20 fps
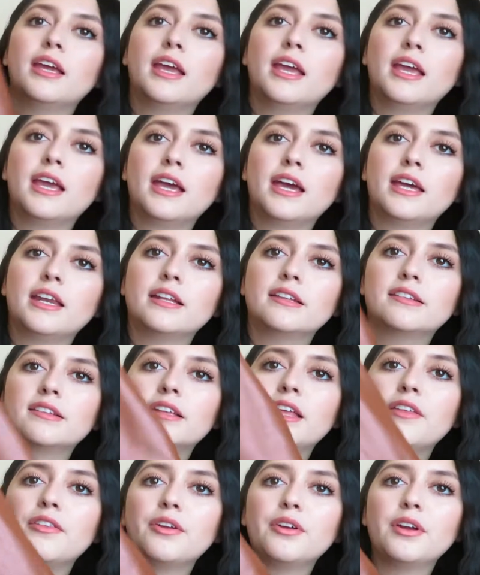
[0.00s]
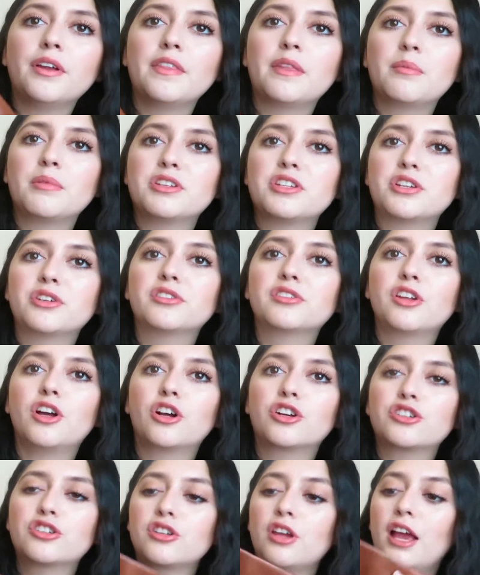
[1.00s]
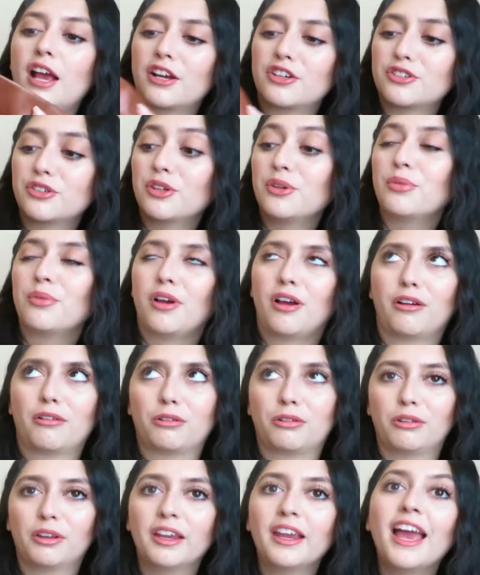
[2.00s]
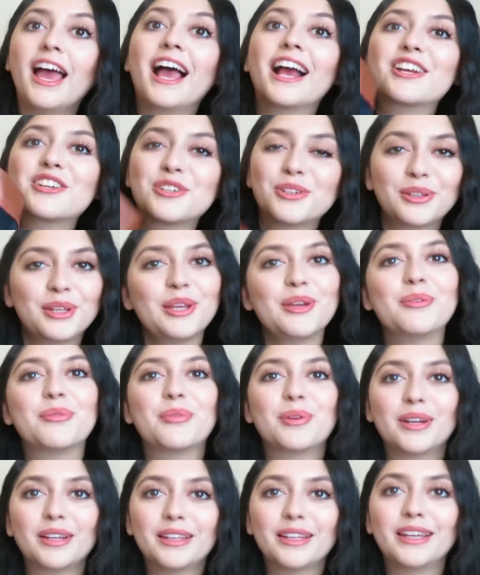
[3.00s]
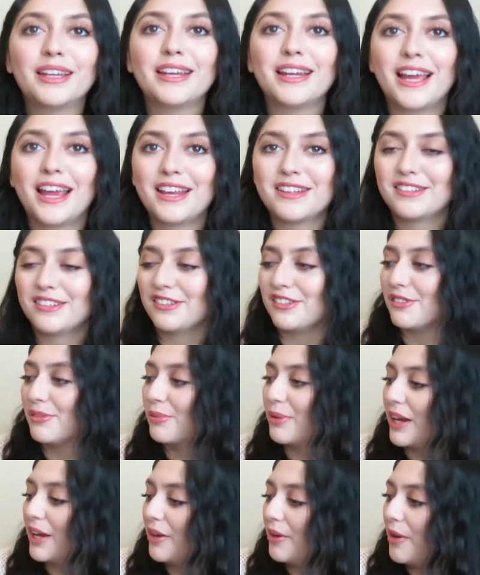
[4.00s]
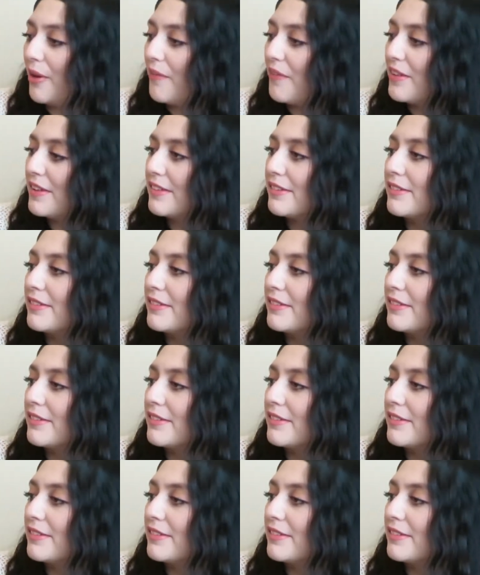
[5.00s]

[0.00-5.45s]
And it's leather, and the material's actually really nice as well on this